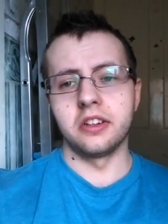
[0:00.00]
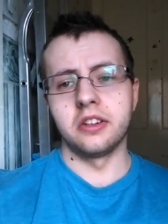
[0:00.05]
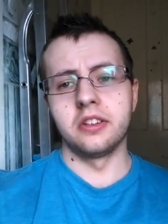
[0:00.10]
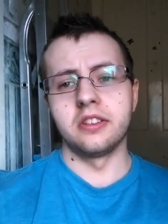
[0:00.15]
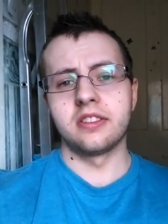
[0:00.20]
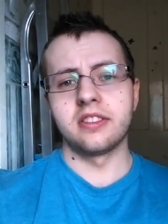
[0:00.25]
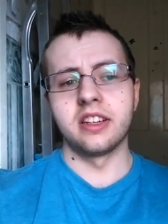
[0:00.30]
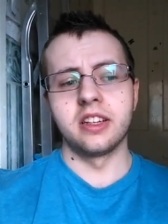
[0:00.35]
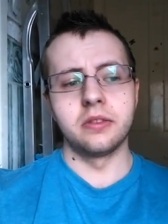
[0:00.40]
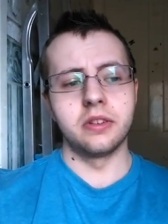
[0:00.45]
I
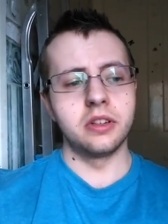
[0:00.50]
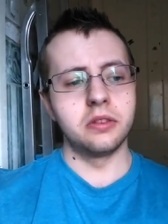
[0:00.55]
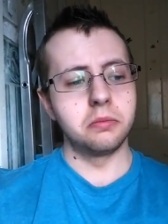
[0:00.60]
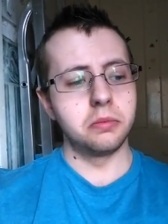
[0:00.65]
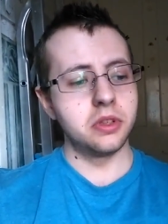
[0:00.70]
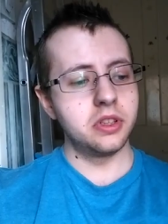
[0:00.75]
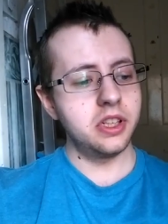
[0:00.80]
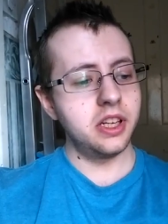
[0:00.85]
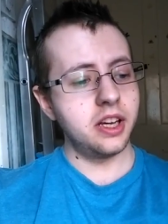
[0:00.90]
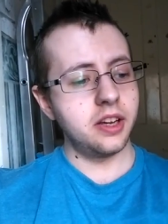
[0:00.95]
don't sleep well,
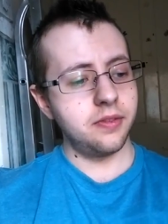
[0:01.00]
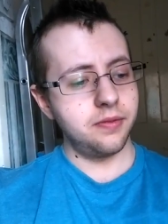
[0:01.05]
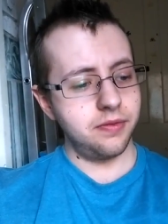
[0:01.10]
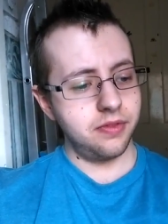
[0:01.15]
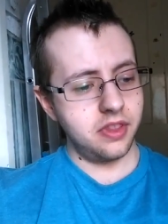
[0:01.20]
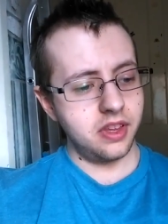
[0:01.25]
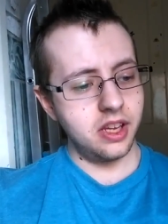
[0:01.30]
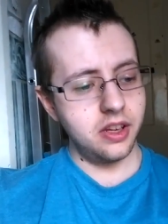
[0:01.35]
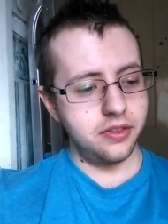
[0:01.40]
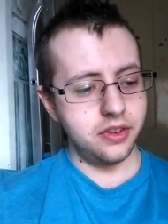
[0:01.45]
but yeah,
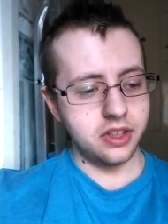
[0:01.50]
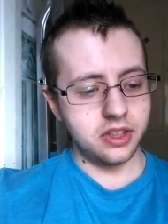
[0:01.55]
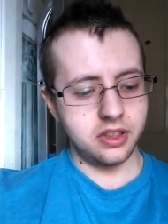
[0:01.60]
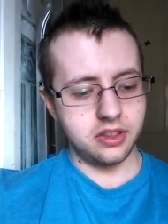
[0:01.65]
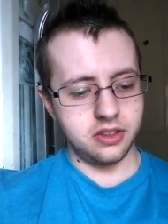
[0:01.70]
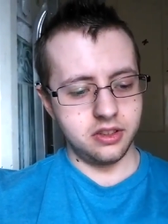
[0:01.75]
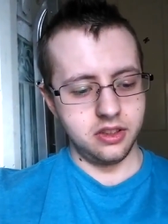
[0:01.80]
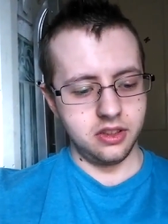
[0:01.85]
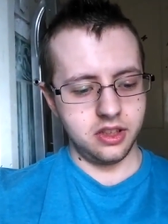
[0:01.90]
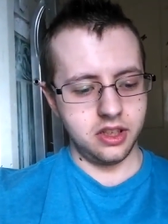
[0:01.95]
if you
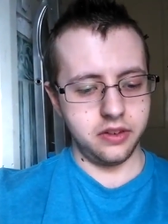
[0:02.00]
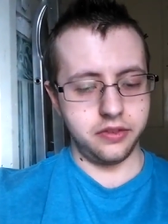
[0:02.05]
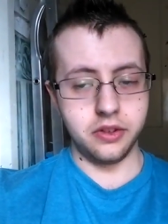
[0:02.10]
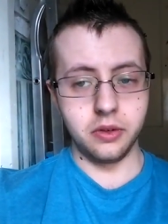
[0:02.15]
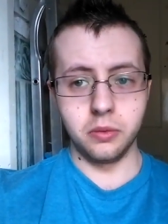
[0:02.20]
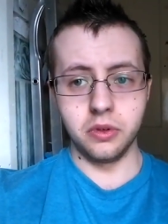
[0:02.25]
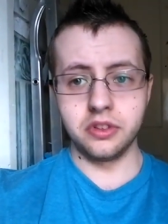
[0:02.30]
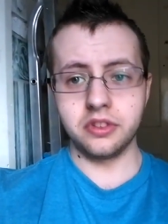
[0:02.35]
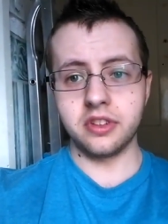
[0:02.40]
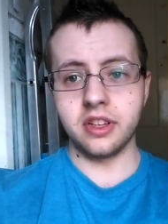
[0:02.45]
if
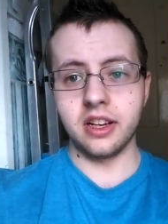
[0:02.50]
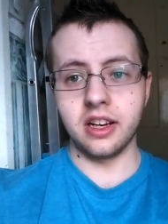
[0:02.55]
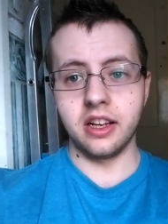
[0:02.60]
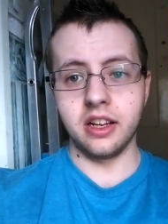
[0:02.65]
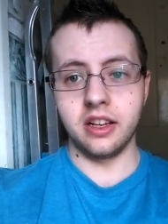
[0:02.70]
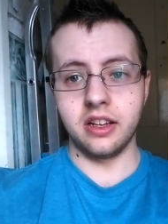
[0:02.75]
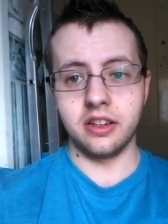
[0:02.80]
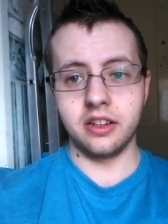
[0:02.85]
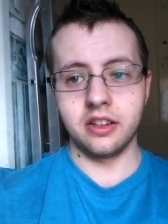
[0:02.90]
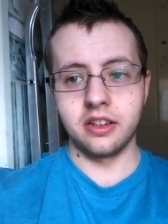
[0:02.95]
you want to
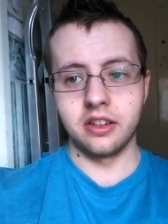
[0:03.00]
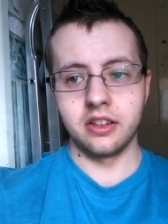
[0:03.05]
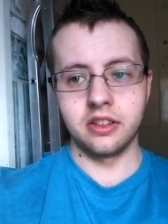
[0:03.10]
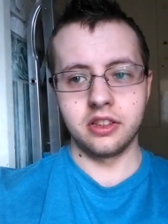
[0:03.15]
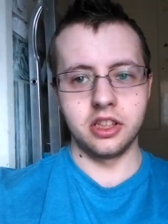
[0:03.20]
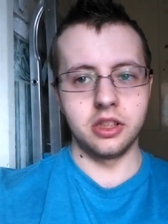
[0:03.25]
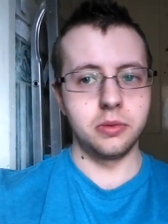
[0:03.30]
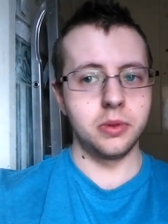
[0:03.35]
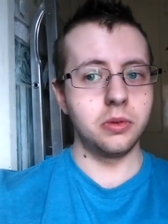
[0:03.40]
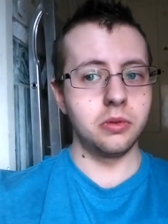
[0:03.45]
learn,
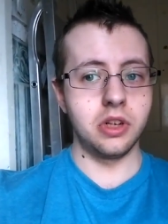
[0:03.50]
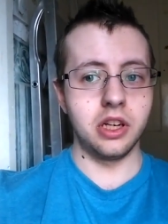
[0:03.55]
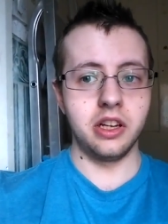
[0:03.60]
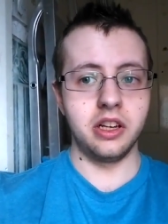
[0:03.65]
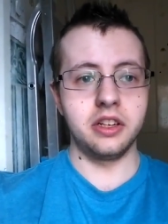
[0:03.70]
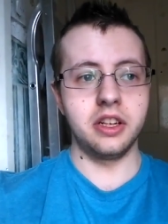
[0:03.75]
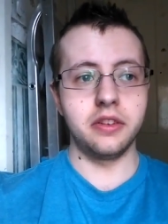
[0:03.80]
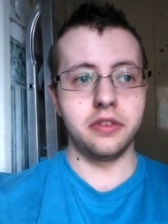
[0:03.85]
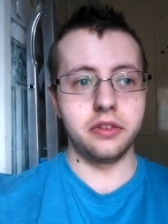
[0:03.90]
you will learn.